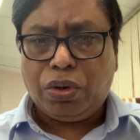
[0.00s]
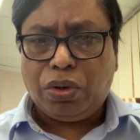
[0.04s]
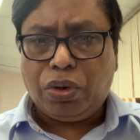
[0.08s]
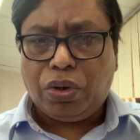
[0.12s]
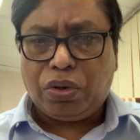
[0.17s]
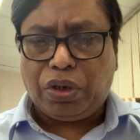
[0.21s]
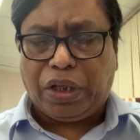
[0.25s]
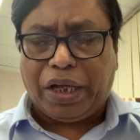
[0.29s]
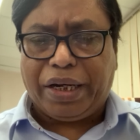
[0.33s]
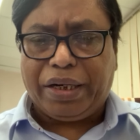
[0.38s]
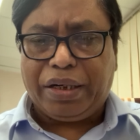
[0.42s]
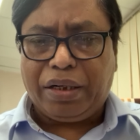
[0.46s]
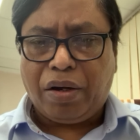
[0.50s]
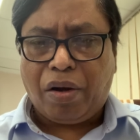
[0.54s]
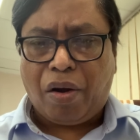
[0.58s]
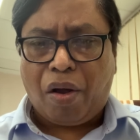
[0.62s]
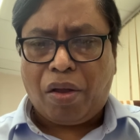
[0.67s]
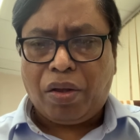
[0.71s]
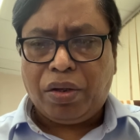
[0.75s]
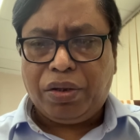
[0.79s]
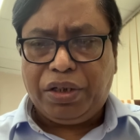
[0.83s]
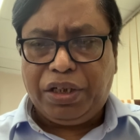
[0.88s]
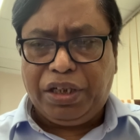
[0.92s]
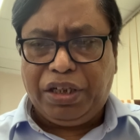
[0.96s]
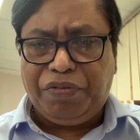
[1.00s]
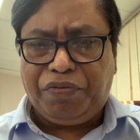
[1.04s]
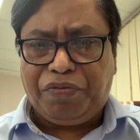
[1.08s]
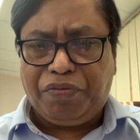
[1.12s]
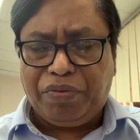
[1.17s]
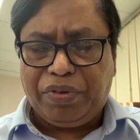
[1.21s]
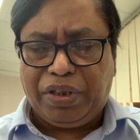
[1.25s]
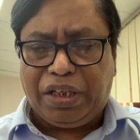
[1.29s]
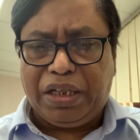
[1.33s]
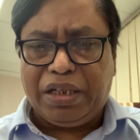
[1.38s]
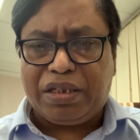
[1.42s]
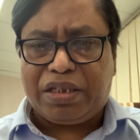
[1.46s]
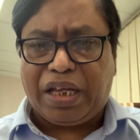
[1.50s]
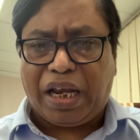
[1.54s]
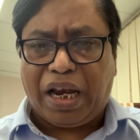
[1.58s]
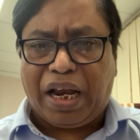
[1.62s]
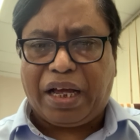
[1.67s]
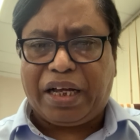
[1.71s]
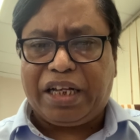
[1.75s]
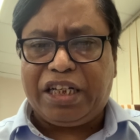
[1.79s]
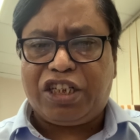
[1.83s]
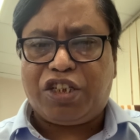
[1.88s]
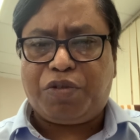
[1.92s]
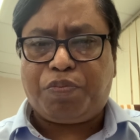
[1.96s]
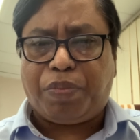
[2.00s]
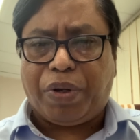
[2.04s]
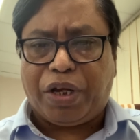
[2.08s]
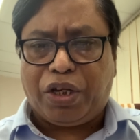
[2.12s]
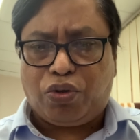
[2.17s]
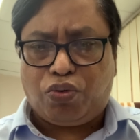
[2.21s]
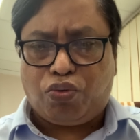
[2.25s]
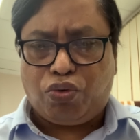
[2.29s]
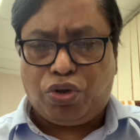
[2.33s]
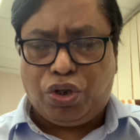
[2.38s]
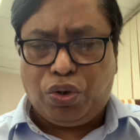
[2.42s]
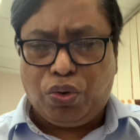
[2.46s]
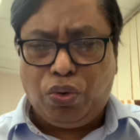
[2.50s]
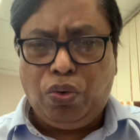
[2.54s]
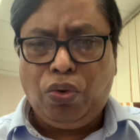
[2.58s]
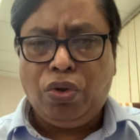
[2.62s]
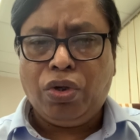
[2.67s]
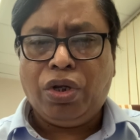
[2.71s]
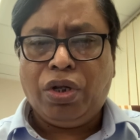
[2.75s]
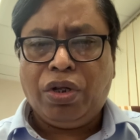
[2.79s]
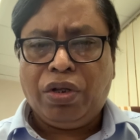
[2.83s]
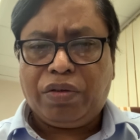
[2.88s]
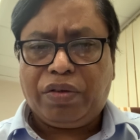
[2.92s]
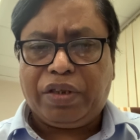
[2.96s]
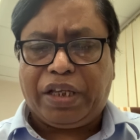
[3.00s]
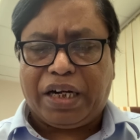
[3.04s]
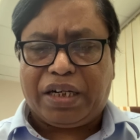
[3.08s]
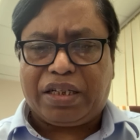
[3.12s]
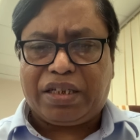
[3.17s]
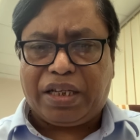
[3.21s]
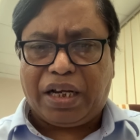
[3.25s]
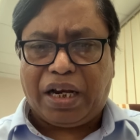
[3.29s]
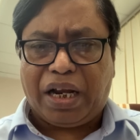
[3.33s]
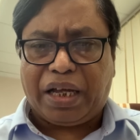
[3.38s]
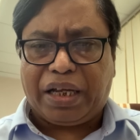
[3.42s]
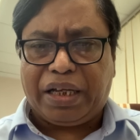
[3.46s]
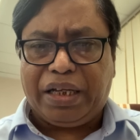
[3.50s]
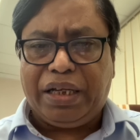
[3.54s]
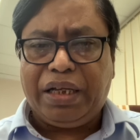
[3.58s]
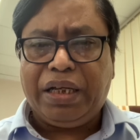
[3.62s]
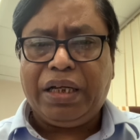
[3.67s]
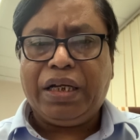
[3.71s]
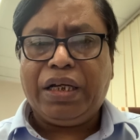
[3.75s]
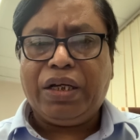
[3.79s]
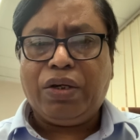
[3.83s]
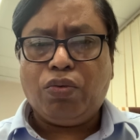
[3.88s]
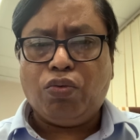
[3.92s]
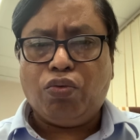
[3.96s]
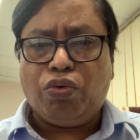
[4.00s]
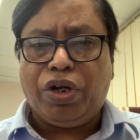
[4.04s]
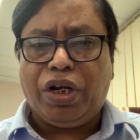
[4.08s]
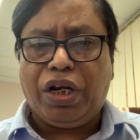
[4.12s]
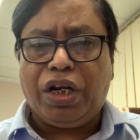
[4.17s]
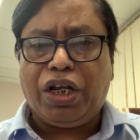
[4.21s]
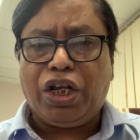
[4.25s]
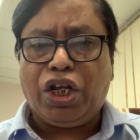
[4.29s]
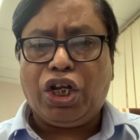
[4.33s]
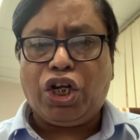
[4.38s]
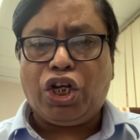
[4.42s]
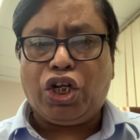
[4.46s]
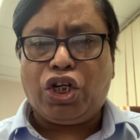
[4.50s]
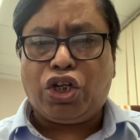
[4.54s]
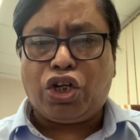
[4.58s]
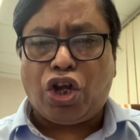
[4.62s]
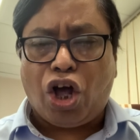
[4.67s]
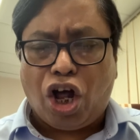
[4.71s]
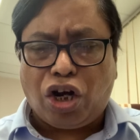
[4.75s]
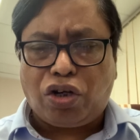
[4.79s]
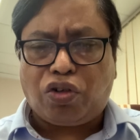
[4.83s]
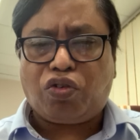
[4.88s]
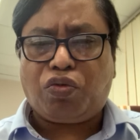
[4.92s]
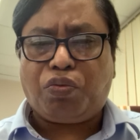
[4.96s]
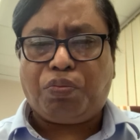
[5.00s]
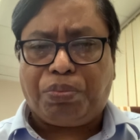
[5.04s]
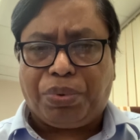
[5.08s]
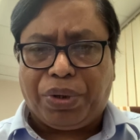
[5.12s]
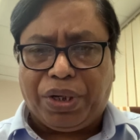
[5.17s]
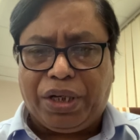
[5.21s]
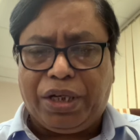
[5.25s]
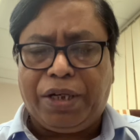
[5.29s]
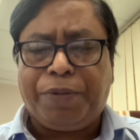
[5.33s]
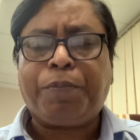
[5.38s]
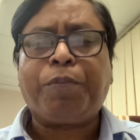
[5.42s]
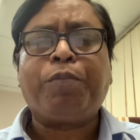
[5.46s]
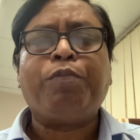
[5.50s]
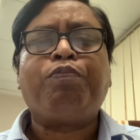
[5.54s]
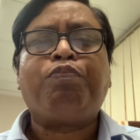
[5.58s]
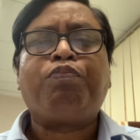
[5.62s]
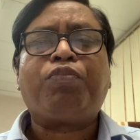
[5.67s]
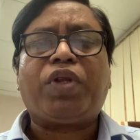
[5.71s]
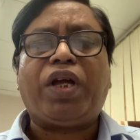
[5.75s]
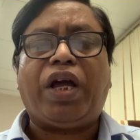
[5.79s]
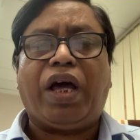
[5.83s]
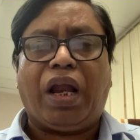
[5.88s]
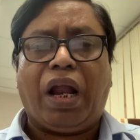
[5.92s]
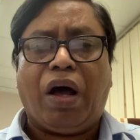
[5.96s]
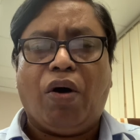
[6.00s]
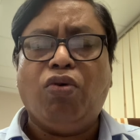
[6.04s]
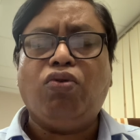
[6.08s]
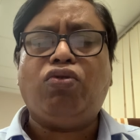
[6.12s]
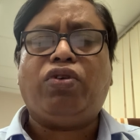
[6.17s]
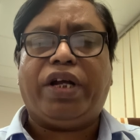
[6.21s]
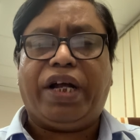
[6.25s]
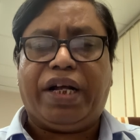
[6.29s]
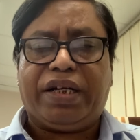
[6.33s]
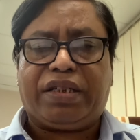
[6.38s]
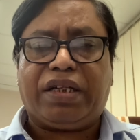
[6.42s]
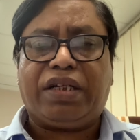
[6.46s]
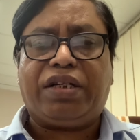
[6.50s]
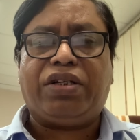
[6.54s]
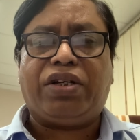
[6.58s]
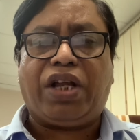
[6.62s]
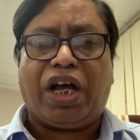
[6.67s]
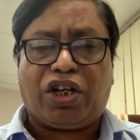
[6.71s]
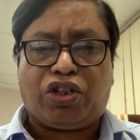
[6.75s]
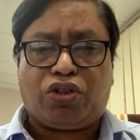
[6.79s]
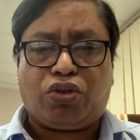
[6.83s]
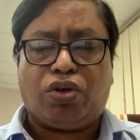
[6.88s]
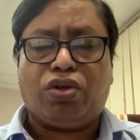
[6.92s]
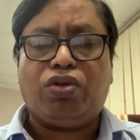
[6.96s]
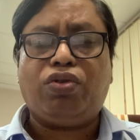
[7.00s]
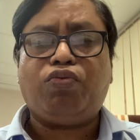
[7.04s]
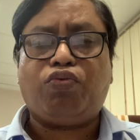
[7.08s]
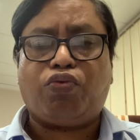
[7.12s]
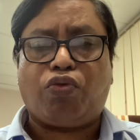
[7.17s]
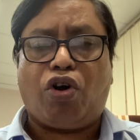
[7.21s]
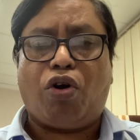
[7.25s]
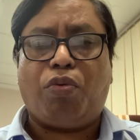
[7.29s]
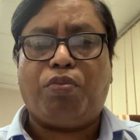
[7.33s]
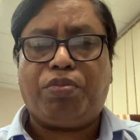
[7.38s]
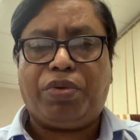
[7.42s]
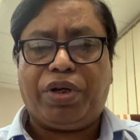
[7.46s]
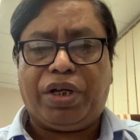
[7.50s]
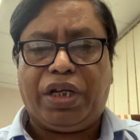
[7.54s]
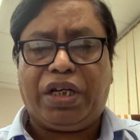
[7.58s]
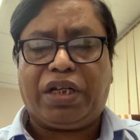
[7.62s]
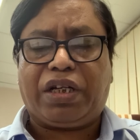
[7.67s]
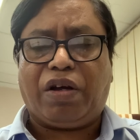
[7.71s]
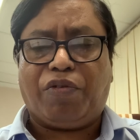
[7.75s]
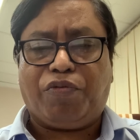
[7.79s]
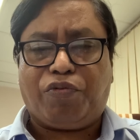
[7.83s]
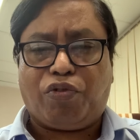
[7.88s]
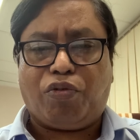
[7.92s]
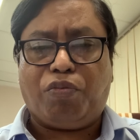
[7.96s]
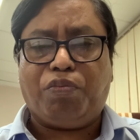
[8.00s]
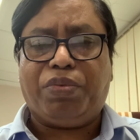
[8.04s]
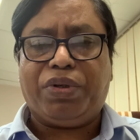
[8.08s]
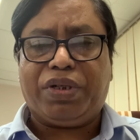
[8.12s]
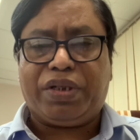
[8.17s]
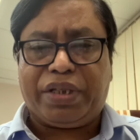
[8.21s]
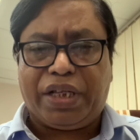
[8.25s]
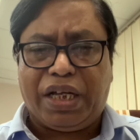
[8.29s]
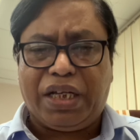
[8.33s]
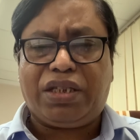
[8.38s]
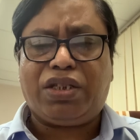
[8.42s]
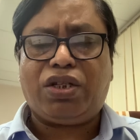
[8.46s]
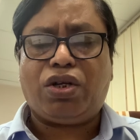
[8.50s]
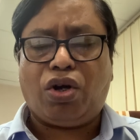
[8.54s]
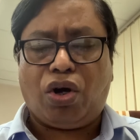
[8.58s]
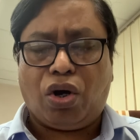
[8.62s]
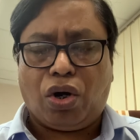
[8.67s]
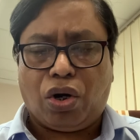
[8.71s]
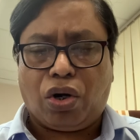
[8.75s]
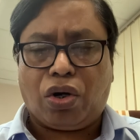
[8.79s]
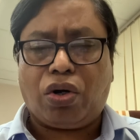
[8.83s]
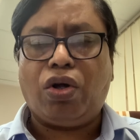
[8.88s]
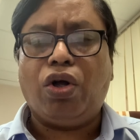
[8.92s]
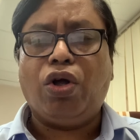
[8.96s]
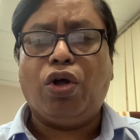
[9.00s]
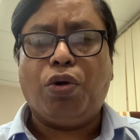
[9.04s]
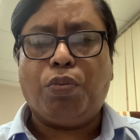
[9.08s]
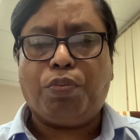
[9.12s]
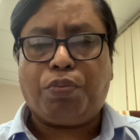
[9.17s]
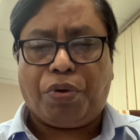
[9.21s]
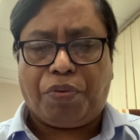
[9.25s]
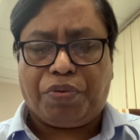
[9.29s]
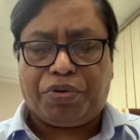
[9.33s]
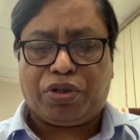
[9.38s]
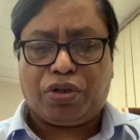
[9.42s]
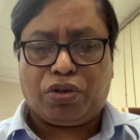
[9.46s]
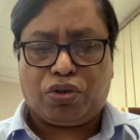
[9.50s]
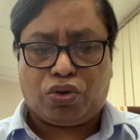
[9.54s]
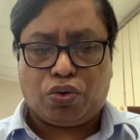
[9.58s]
then if the salary is paid to you, that salary will not be allowed as a deduction from income from business or profession.